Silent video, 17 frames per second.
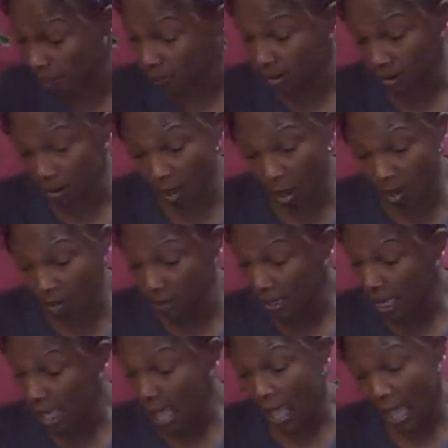I'm sorry.
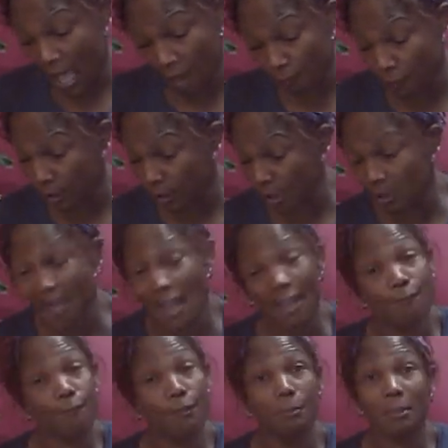Uh, for the
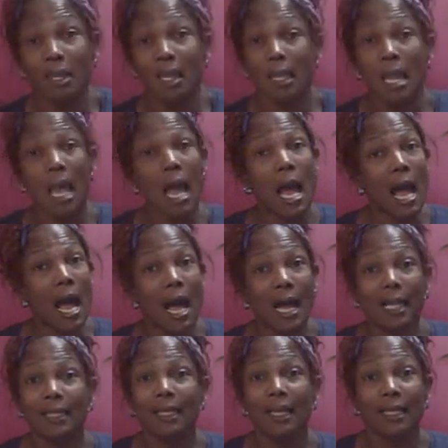life of me,
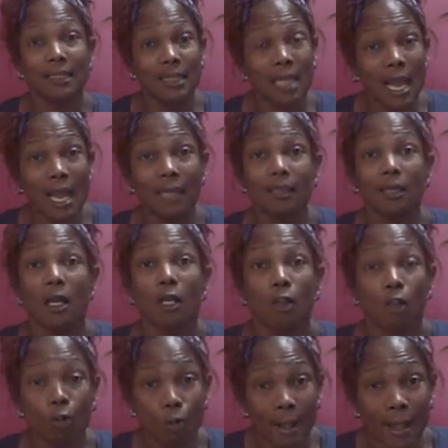I cannot
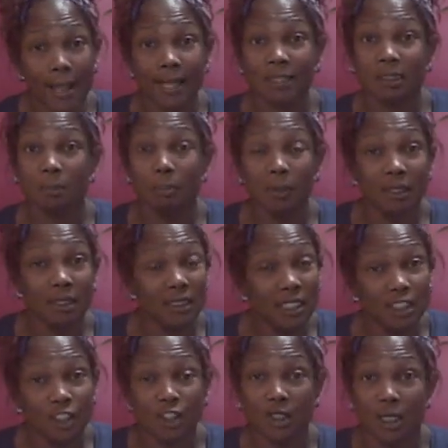grasp
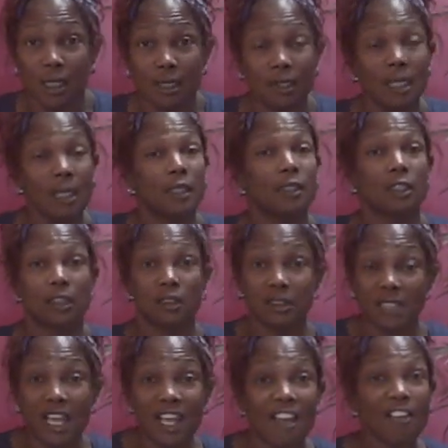this shit to
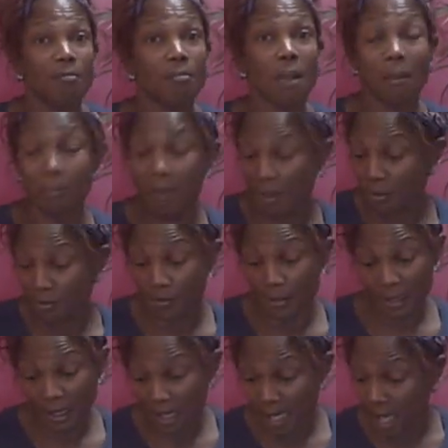save my
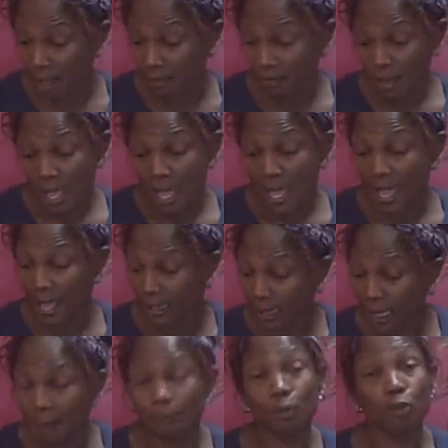motherfucking life.
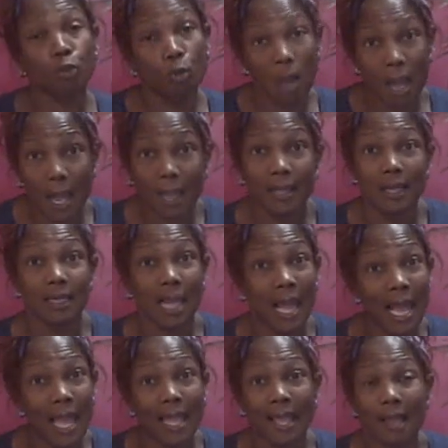And I'm trying.
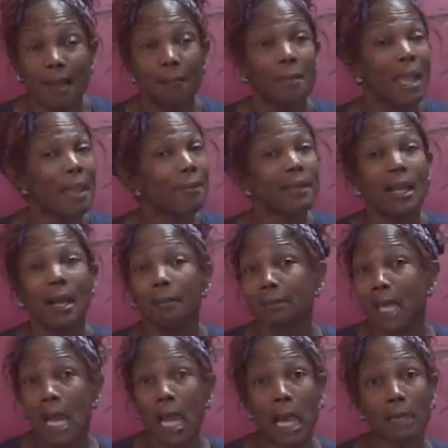I am. Maybe
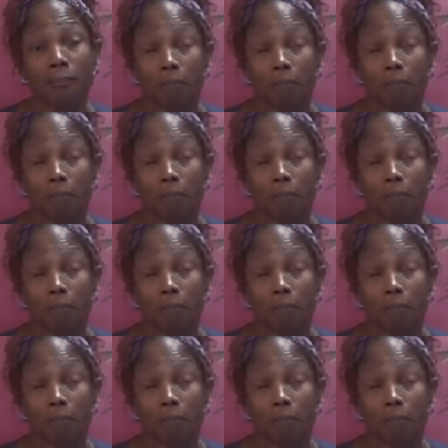I'm not.